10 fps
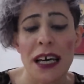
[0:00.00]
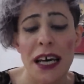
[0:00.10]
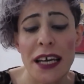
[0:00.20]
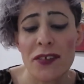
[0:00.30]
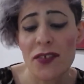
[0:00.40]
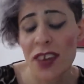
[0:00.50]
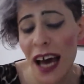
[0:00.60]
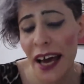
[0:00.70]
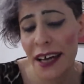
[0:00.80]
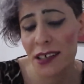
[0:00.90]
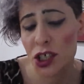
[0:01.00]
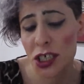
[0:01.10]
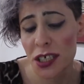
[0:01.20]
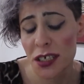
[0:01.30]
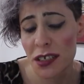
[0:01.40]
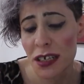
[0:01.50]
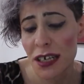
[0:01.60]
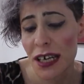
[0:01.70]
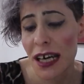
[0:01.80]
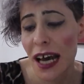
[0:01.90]
into action.
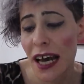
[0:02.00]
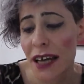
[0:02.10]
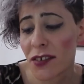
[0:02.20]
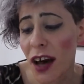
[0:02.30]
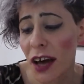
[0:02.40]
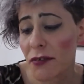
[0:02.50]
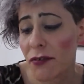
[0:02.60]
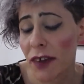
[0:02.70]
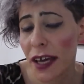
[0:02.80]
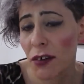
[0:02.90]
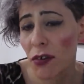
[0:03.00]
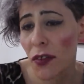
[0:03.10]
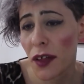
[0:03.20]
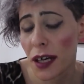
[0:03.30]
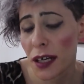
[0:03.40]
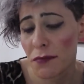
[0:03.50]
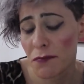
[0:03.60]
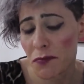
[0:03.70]
And I feel that